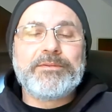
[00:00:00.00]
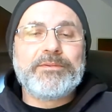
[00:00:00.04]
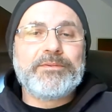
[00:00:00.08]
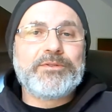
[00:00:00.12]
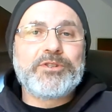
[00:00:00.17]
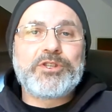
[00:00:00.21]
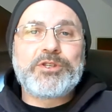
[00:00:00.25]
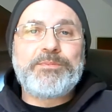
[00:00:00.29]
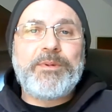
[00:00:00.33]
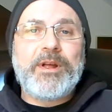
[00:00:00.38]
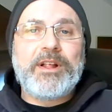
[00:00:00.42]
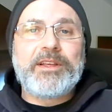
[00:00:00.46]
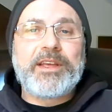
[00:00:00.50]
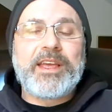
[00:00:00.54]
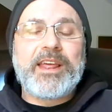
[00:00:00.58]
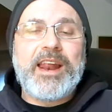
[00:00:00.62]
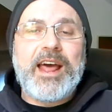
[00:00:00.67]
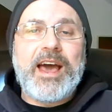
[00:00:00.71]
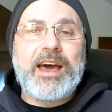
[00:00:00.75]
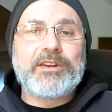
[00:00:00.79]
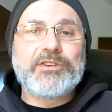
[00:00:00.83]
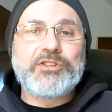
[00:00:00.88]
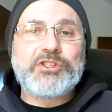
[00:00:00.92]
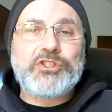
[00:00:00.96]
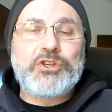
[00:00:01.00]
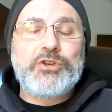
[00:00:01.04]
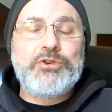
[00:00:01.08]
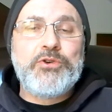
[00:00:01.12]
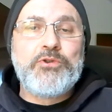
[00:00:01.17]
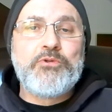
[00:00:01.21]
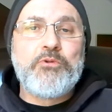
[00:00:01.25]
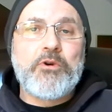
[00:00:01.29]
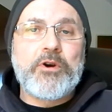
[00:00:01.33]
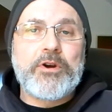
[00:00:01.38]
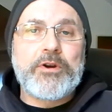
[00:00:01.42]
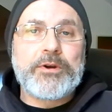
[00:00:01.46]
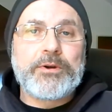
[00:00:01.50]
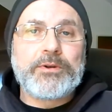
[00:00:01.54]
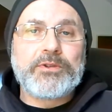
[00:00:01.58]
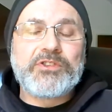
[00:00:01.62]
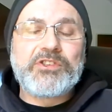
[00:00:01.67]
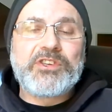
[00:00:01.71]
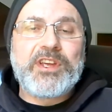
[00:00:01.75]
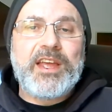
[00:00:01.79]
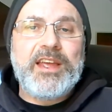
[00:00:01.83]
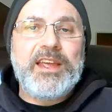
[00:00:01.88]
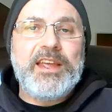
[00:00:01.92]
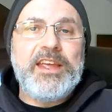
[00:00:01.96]
spelling it out as two
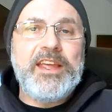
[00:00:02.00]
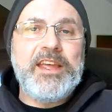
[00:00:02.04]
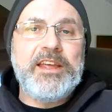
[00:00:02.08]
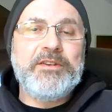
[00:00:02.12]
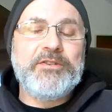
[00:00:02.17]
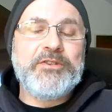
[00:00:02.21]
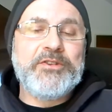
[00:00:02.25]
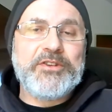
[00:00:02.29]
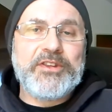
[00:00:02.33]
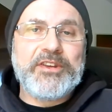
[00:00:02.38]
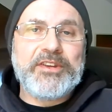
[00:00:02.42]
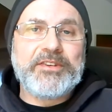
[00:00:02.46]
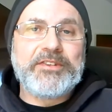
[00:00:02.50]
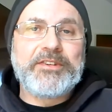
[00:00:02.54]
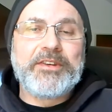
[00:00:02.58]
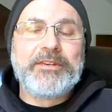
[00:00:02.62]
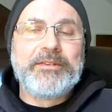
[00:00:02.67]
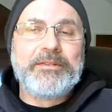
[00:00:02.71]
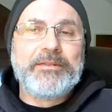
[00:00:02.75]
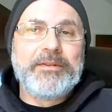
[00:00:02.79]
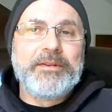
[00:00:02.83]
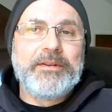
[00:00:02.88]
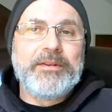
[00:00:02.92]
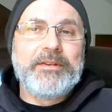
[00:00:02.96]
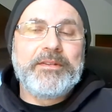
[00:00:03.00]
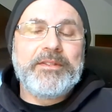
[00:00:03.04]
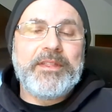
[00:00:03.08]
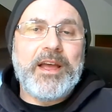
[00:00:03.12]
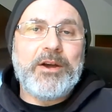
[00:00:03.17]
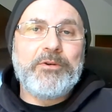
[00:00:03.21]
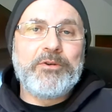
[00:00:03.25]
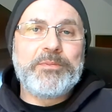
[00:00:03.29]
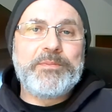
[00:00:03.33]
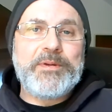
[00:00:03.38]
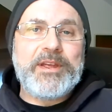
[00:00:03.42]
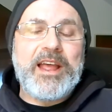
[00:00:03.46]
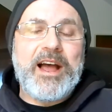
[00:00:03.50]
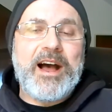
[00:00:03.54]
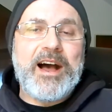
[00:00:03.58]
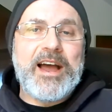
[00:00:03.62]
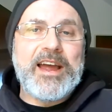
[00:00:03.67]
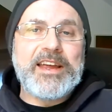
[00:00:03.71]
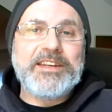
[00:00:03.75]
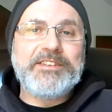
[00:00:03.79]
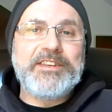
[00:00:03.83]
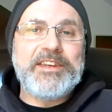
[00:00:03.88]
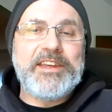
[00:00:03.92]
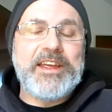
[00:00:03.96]
words, "itn't it?" That would be
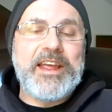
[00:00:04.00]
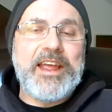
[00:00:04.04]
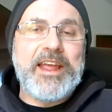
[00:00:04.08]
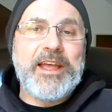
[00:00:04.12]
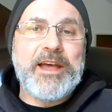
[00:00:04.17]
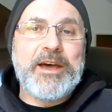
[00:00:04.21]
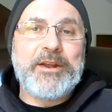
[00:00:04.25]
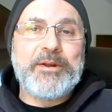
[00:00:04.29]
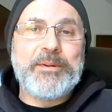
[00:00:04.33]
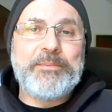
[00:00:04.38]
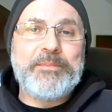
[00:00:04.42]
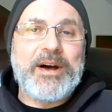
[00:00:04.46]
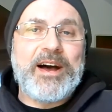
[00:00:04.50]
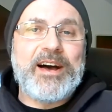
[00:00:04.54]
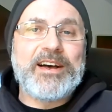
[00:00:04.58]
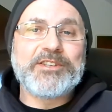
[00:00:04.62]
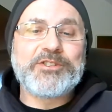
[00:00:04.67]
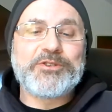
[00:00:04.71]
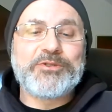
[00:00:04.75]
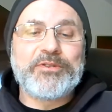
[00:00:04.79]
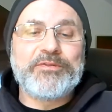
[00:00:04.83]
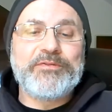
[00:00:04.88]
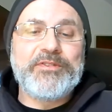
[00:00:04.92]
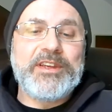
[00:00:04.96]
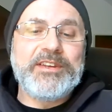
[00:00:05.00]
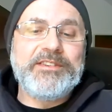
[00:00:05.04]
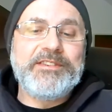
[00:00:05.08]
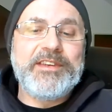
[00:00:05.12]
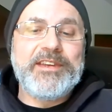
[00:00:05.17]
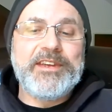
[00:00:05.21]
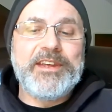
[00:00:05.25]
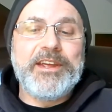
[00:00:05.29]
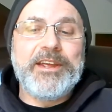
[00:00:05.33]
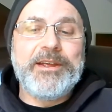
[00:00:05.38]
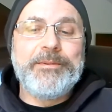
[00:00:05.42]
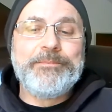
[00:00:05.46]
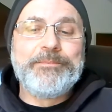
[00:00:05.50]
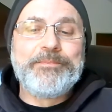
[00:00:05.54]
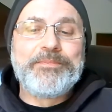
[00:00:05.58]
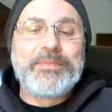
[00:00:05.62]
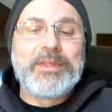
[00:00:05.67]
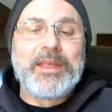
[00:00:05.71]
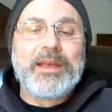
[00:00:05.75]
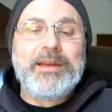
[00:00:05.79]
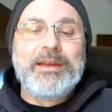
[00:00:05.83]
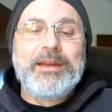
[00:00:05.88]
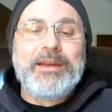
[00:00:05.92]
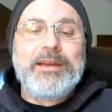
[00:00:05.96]
I-T-N''T.
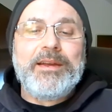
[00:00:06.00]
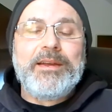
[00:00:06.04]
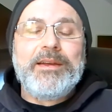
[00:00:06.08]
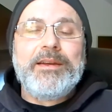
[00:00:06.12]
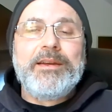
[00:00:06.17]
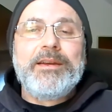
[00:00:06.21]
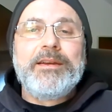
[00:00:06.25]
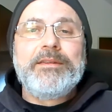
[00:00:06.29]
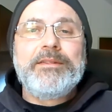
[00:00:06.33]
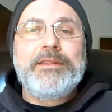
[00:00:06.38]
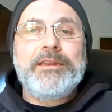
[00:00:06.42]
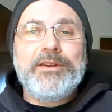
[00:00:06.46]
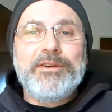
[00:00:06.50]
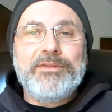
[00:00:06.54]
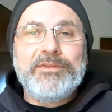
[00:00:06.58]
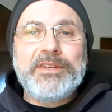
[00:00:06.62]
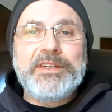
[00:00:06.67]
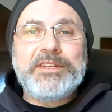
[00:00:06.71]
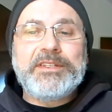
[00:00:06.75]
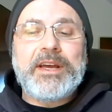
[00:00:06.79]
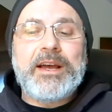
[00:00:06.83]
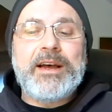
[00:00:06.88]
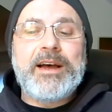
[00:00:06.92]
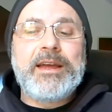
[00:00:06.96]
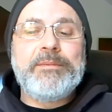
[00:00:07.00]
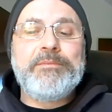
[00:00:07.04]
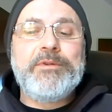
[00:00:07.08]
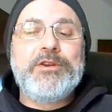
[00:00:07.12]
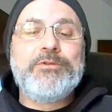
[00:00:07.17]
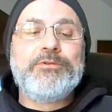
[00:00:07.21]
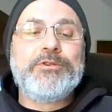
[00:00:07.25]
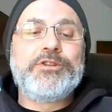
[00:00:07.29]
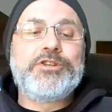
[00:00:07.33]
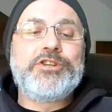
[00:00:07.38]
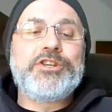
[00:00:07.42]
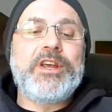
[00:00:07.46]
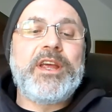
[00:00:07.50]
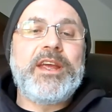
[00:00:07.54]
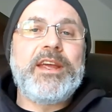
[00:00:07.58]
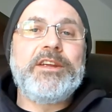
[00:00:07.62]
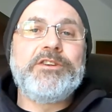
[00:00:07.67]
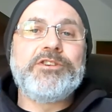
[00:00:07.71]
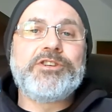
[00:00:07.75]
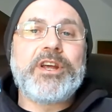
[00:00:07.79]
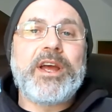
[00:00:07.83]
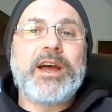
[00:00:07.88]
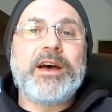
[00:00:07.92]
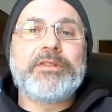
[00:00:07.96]
The only time you would
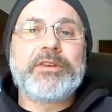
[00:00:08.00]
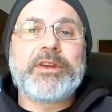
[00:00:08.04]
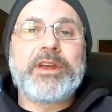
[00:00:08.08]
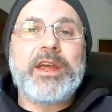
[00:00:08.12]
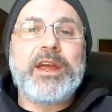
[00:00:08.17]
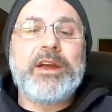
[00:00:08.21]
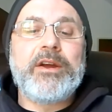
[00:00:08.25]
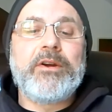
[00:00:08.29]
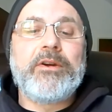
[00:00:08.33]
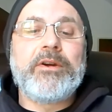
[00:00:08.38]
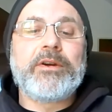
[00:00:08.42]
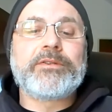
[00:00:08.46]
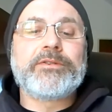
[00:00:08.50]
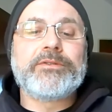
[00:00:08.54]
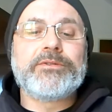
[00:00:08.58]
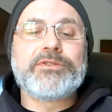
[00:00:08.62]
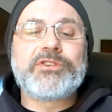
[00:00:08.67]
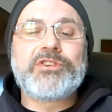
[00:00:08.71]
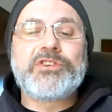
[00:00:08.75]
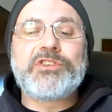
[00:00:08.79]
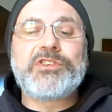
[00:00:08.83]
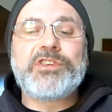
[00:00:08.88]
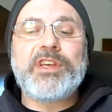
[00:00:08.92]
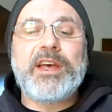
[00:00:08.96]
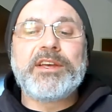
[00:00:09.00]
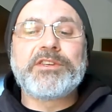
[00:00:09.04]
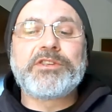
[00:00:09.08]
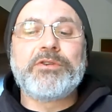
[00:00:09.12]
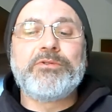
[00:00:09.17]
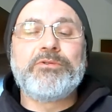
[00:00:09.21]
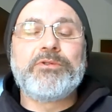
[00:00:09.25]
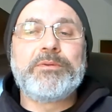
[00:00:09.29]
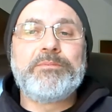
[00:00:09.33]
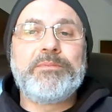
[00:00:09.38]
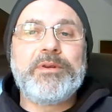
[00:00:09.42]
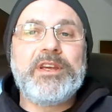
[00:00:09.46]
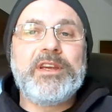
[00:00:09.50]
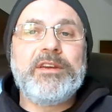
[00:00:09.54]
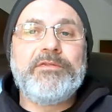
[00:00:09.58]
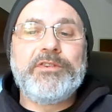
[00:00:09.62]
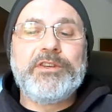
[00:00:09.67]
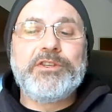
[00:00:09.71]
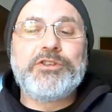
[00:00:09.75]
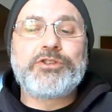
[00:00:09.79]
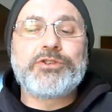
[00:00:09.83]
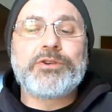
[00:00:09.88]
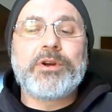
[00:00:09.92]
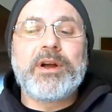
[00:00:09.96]
change how the character says it would be if
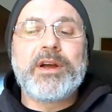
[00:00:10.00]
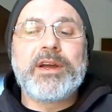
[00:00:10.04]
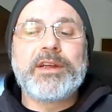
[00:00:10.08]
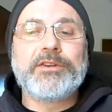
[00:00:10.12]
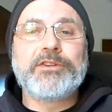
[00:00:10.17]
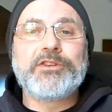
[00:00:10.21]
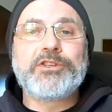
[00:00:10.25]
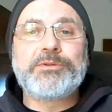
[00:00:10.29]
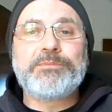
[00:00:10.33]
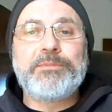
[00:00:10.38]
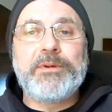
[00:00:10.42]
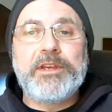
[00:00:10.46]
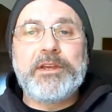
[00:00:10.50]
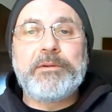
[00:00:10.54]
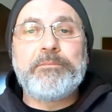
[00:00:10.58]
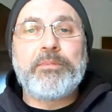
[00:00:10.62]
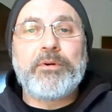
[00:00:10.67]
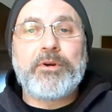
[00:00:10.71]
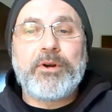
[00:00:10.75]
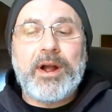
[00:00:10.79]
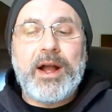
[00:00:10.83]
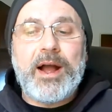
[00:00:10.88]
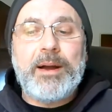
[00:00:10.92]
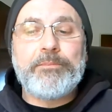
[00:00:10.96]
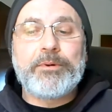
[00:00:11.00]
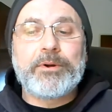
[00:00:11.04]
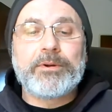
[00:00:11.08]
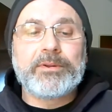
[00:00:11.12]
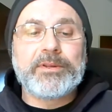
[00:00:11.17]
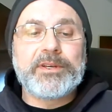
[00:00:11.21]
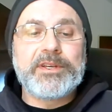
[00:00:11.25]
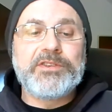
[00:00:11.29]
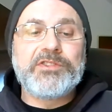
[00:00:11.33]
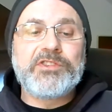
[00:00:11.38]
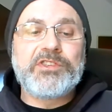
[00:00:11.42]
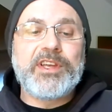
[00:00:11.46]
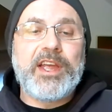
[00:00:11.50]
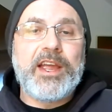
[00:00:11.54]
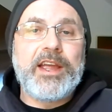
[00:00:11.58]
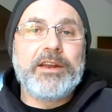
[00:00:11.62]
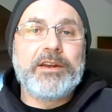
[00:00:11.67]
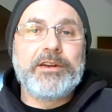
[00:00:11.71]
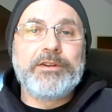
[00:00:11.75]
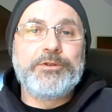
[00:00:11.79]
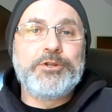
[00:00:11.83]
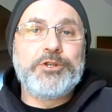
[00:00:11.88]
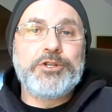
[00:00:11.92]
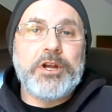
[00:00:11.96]
he's trying to speak properly, say
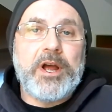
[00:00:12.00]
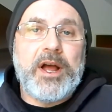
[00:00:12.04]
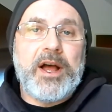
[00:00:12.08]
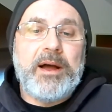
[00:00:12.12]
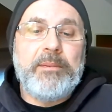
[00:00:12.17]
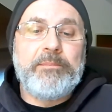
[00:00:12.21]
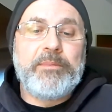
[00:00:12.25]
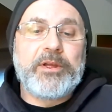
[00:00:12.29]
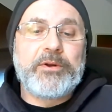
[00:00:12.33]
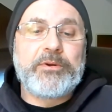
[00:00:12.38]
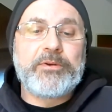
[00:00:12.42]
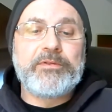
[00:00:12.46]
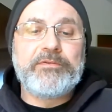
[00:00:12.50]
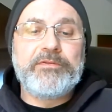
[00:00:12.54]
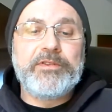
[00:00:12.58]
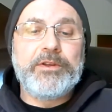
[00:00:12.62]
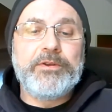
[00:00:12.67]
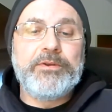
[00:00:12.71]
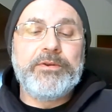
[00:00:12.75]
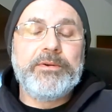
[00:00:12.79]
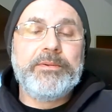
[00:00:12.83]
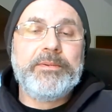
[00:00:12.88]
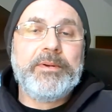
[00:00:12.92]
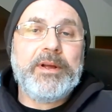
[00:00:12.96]
in a job interview.